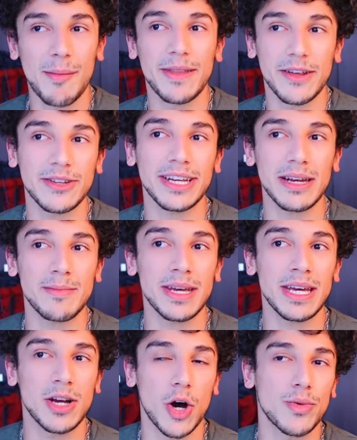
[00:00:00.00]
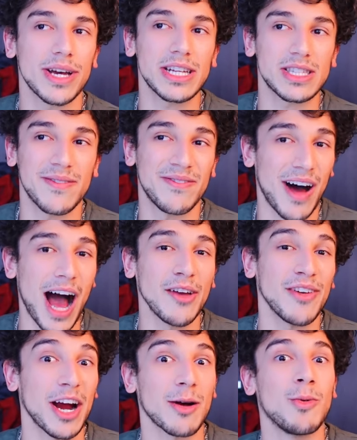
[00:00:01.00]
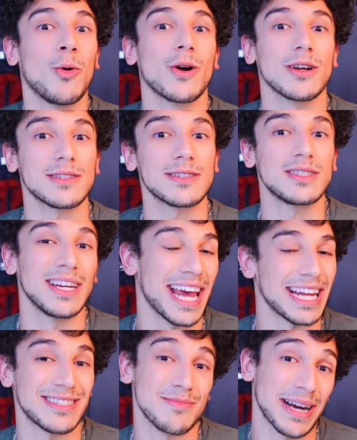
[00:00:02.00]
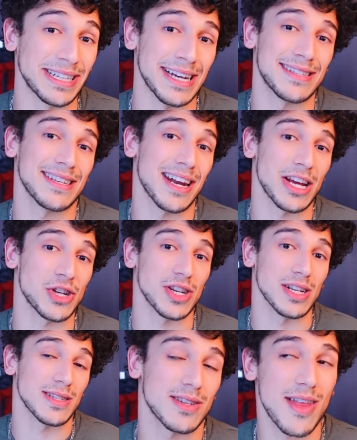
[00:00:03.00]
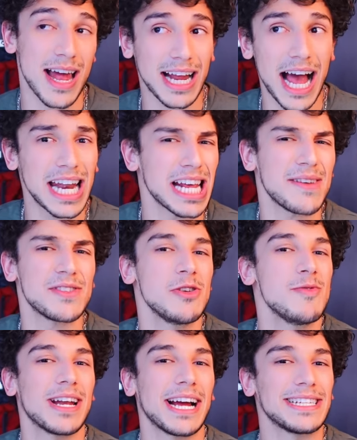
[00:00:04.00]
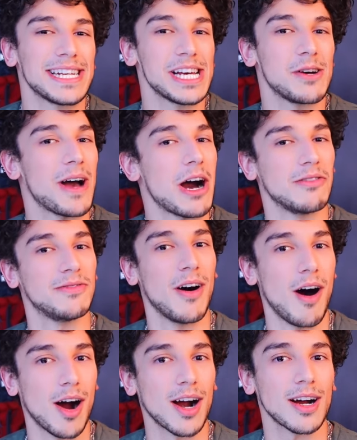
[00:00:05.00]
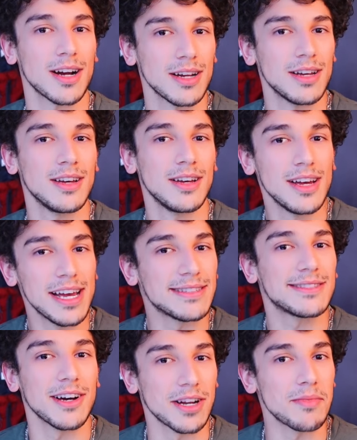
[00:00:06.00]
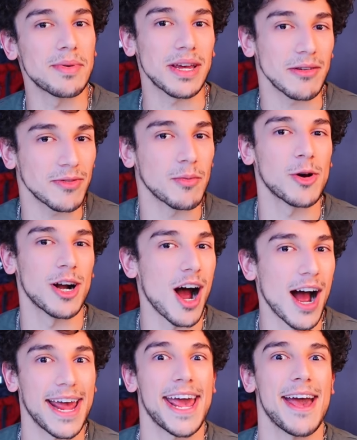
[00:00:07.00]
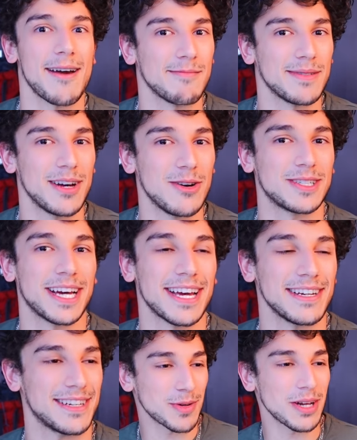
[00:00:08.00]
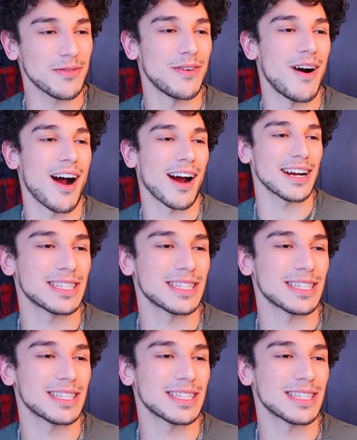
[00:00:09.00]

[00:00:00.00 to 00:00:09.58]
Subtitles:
I'm literally gonna be going to 5 airports to get to my destination. So that kind of gives you an idea of how far it's gonna be from where I am, okay? Pretty far.